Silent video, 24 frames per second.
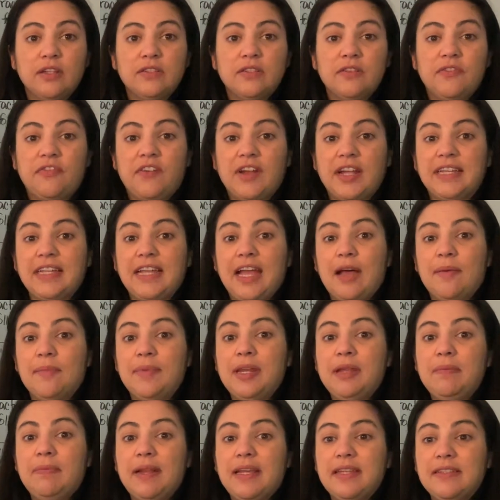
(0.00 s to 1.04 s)
to find how
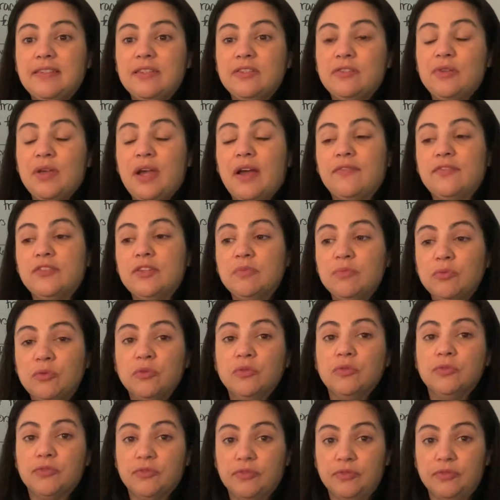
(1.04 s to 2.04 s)
many places you have to move.